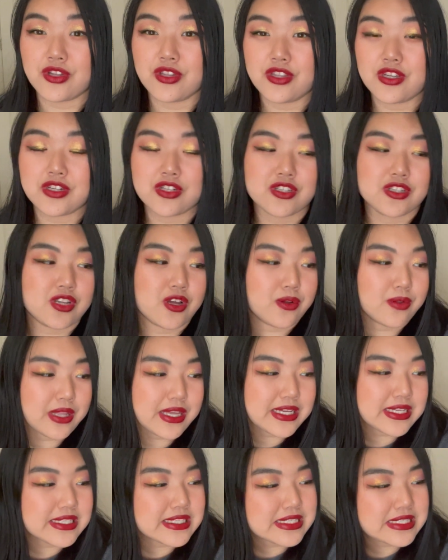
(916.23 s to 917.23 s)
They're so
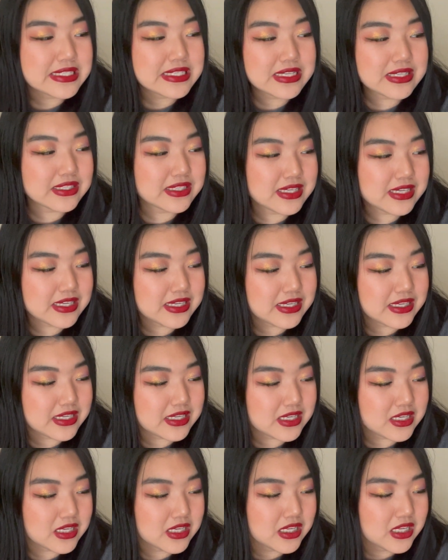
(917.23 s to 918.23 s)
like
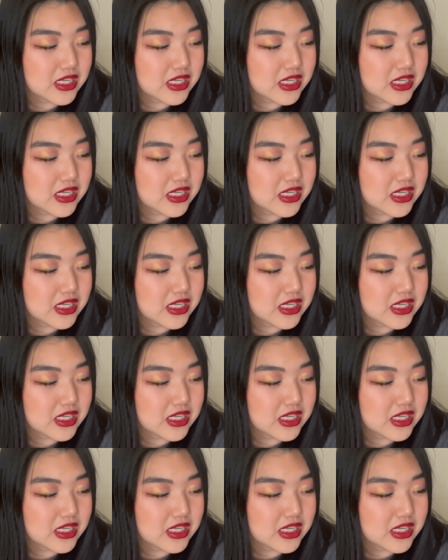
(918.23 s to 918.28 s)
silky,